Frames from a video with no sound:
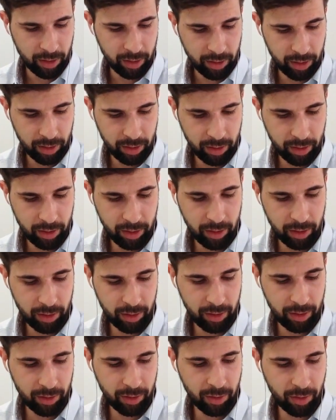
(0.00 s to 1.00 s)

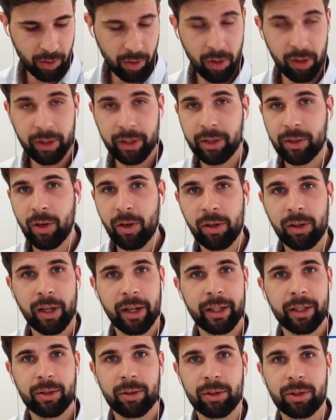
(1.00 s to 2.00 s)
All in all,
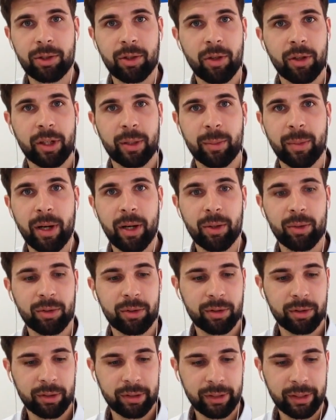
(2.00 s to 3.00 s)
I could talk about
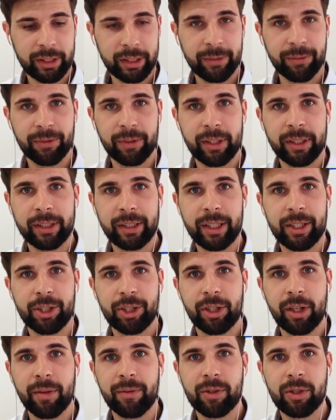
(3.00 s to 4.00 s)
different
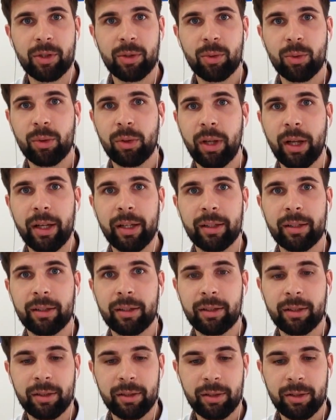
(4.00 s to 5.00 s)
Ahrefs
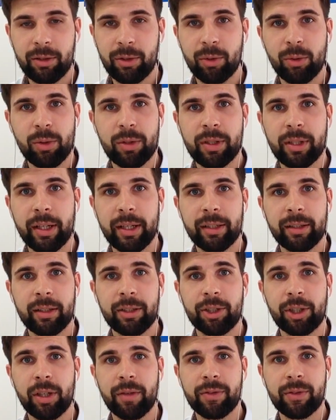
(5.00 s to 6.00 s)
tools and
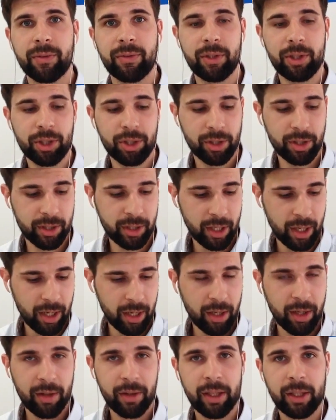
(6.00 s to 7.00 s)
Ahrefs features
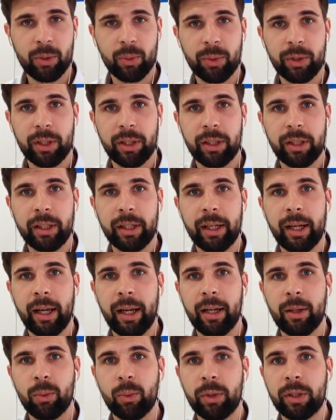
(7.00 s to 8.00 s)
that we
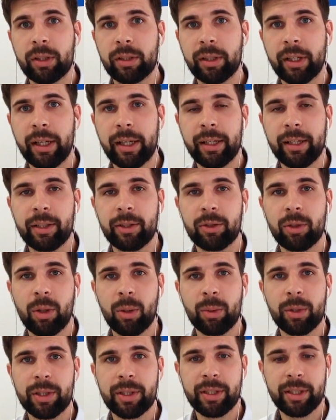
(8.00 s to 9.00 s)
are adding to
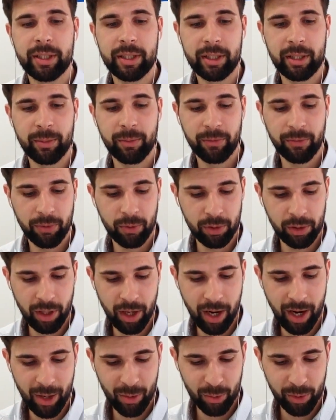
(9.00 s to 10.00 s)
our system for
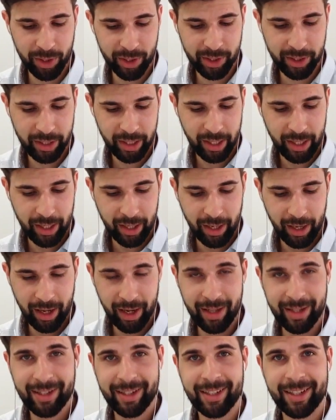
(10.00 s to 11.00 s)
hours.
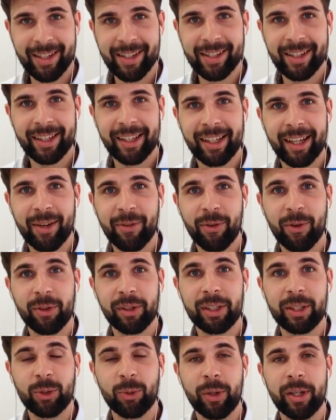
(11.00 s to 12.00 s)
And since I have
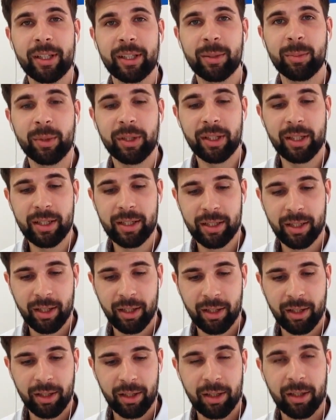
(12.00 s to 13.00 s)
only 20 minutes,
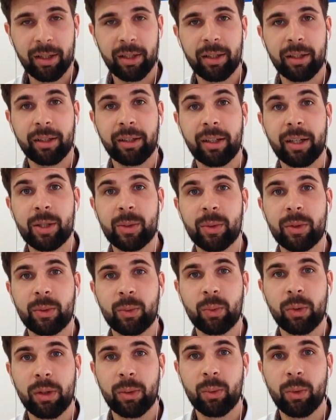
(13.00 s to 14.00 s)
here's
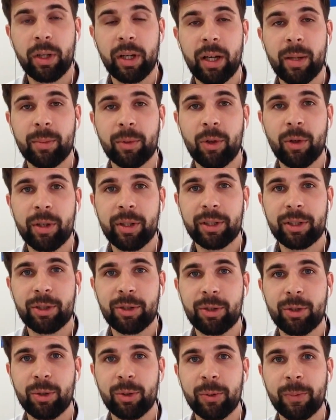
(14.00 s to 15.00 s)
what I'm going
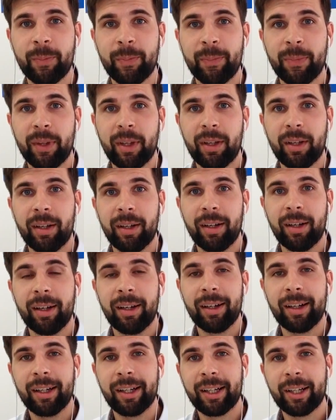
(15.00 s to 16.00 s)
to do.
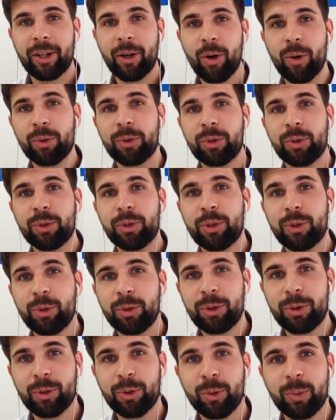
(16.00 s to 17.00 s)
Go to
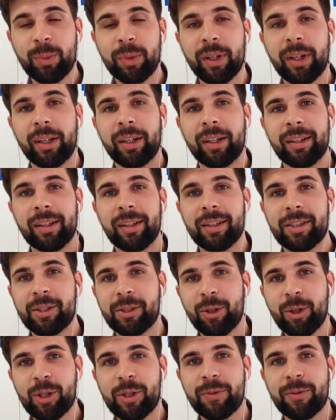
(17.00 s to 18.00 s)
YouTube,
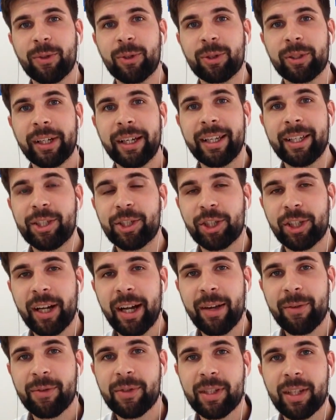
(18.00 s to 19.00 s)
search for
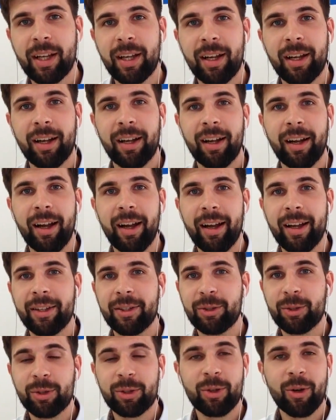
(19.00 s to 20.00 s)
Ahrefs,
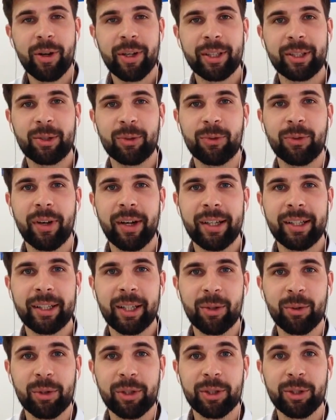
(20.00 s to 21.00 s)
and you're going to find
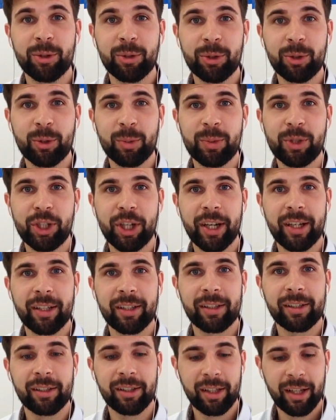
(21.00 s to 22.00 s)
our YouTube
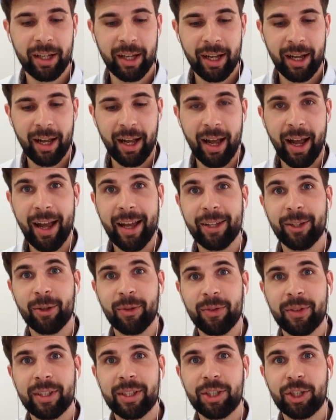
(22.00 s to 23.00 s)
channel. And
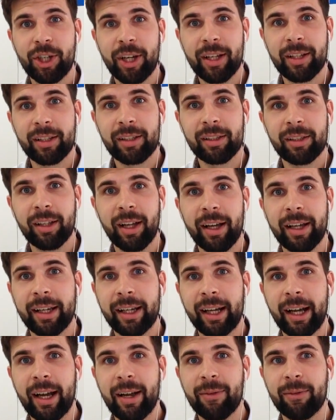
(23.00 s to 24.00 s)
on this channel, I
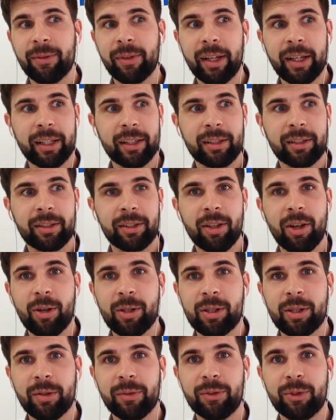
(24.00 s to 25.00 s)
have like
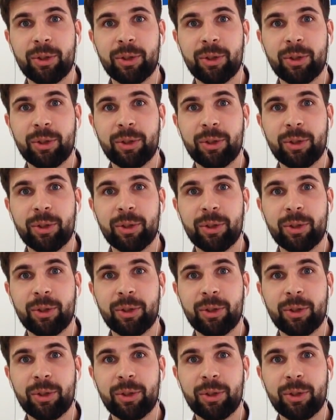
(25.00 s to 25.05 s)
lots of